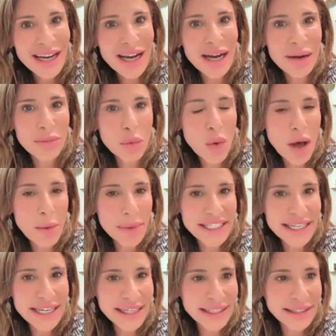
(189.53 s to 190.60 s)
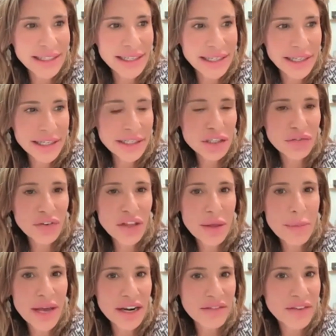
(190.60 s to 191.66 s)
while maintaining lineage for the
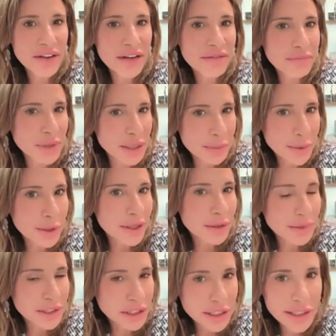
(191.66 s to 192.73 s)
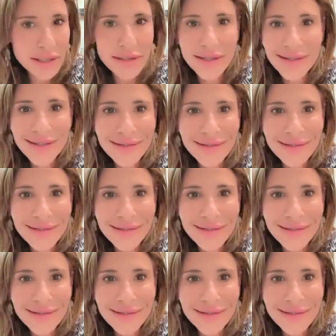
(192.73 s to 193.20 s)
benefit of people and machines.